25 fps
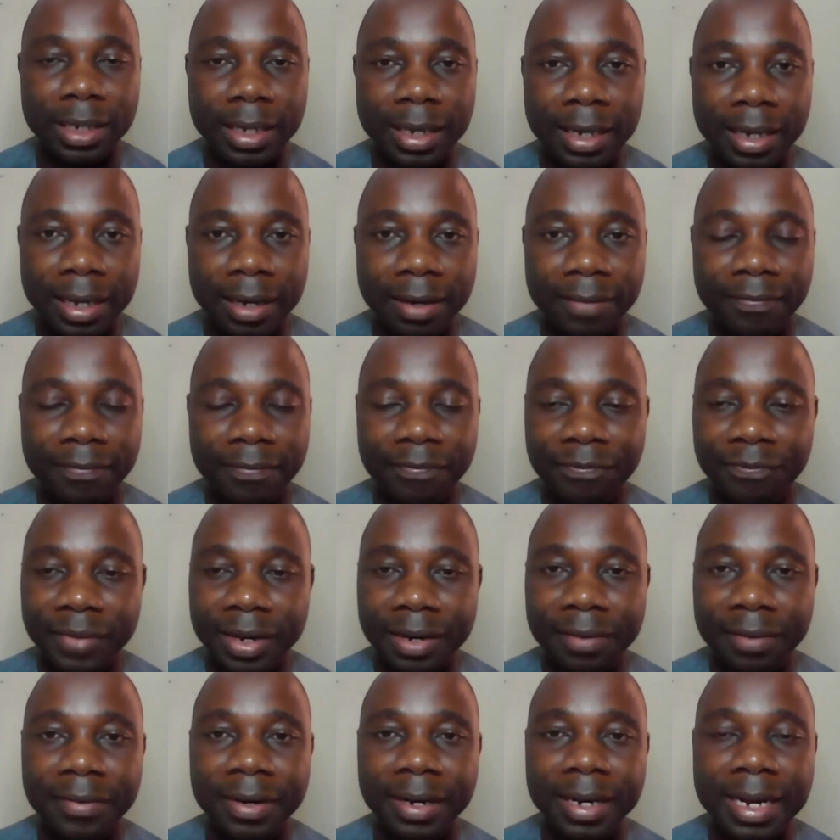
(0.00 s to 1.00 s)
a
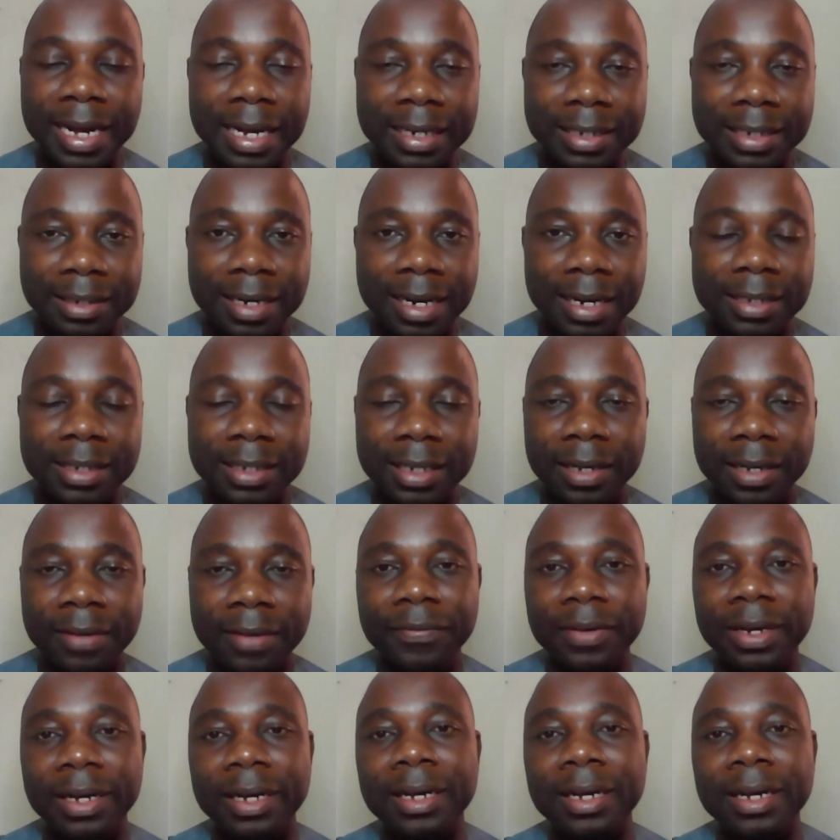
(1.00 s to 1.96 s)
very attractive